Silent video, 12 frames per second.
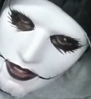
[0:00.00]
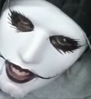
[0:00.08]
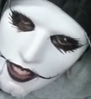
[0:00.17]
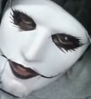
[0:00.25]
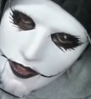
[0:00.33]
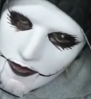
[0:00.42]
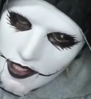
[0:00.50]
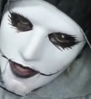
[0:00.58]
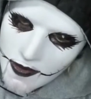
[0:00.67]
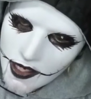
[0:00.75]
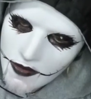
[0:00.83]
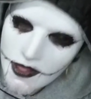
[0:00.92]
I assume they're
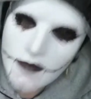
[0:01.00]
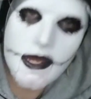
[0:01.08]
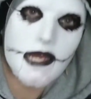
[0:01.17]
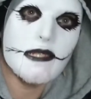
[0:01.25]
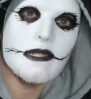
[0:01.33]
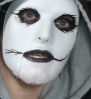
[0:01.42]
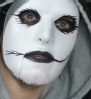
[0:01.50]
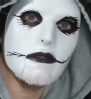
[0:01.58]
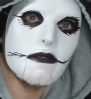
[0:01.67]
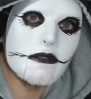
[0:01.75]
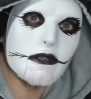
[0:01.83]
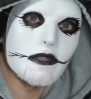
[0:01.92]
coming out with the bat cycle
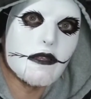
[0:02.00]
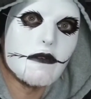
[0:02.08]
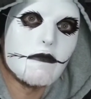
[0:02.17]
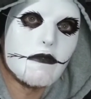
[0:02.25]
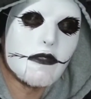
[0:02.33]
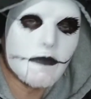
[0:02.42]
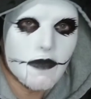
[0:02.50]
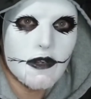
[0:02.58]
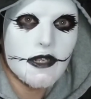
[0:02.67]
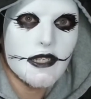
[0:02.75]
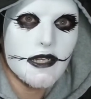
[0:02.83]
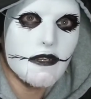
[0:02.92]
or the, the
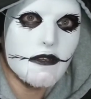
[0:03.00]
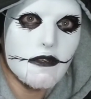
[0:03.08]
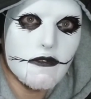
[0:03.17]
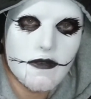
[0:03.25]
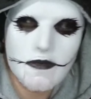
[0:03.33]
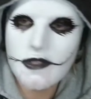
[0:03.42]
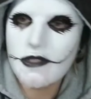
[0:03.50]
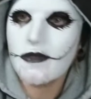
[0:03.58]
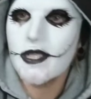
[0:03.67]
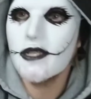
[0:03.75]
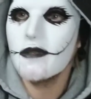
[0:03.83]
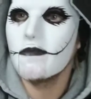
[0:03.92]
motorcycle for Bruce
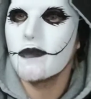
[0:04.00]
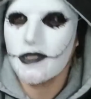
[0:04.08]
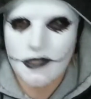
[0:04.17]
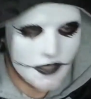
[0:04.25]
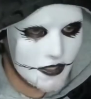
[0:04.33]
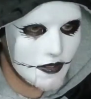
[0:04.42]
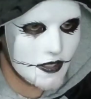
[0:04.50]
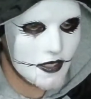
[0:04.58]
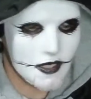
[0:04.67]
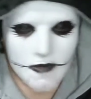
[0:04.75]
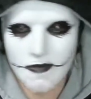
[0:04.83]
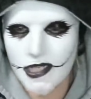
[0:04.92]
Wayne because the shoulders on
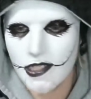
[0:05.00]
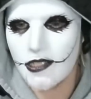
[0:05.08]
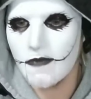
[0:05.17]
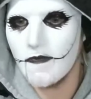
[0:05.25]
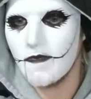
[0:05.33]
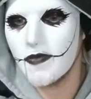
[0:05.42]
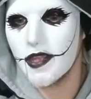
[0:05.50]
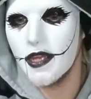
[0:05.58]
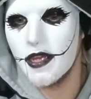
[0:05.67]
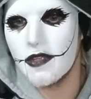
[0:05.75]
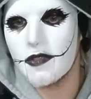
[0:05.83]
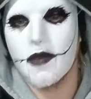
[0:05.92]
the picture.
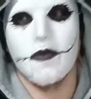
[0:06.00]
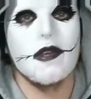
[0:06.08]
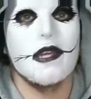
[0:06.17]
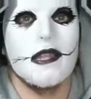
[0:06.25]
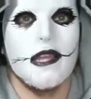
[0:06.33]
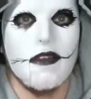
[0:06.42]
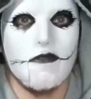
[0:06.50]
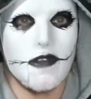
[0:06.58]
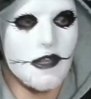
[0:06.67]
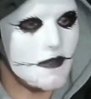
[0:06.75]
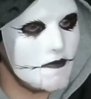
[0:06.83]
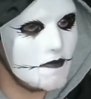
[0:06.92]
So I will get that for
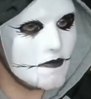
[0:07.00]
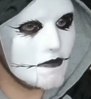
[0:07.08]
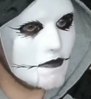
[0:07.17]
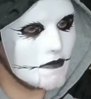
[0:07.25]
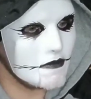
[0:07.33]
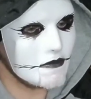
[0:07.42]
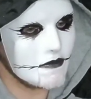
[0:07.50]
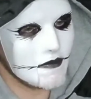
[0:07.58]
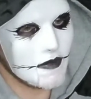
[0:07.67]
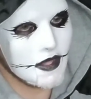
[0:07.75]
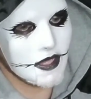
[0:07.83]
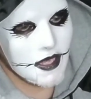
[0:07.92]
him.
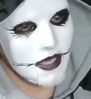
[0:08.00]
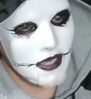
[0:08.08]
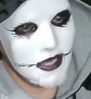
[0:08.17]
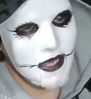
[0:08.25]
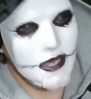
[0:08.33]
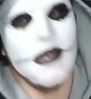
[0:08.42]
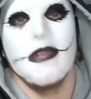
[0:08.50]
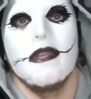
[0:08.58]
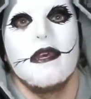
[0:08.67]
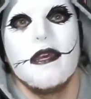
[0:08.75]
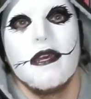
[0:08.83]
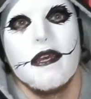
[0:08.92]
And
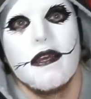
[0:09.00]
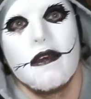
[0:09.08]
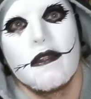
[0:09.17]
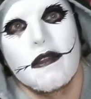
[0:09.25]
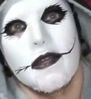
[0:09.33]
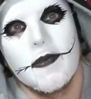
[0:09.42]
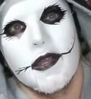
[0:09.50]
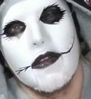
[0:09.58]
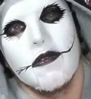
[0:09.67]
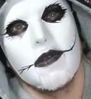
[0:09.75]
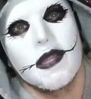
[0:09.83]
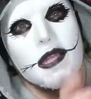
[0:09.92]
they're coming out
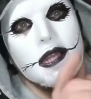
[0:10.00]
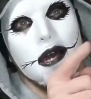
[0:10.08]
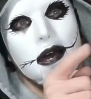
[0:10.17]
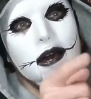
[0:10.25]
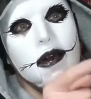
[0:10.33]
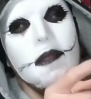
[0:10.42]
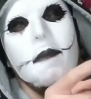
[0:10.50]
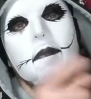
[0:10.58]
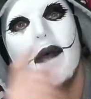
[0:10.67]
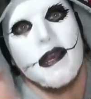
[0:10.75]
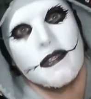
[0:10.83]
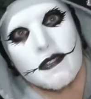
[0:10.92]
with an
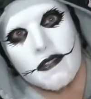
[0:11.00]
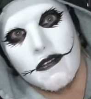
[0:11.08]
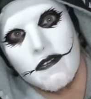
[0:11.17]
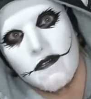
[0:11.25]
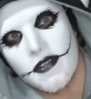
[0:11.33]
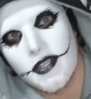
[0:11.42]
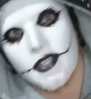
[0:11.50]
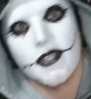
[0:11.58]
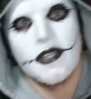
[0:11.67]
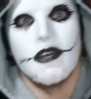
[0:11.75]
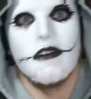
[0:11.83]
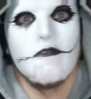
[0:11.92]
unmasked
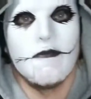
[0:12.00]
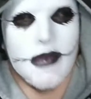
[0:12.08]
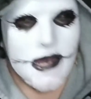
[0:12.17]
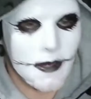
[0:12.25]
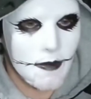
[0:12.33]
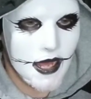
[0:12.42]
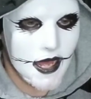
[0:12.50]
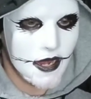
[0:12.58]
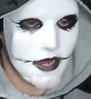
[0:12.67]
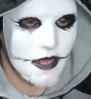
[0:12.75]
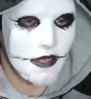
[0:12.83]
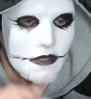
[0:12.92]
version of Batman.
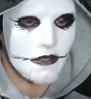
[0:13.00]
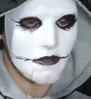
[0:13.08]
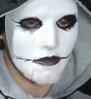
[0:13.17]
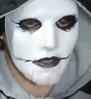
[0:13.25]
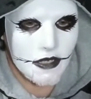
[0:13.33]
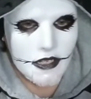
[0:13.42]
So